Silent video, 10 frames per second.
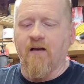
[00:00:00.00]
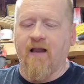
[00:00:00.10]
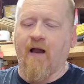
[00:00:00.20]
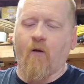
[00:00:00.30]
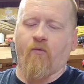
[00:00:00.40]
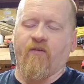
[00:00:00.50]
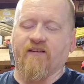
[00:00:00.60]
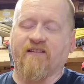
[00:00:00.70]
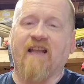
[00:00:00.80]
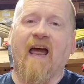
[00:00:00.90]
Now,
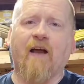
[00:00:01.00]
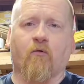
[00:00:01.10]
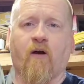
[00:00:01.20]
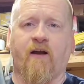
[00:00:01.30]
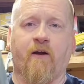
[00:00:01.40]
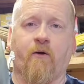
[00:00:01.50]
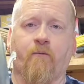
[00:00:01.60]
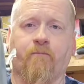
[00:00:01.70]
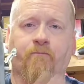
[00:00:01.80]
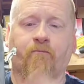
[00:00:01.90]
this deck right
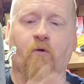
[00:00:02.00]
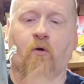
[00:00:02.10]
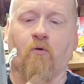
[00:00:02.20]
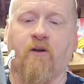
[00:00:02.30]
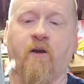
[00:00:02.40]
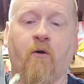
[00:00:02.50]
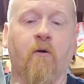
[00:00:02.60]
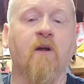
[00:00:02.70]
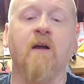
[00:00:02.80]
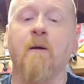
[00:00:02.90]
here, on here,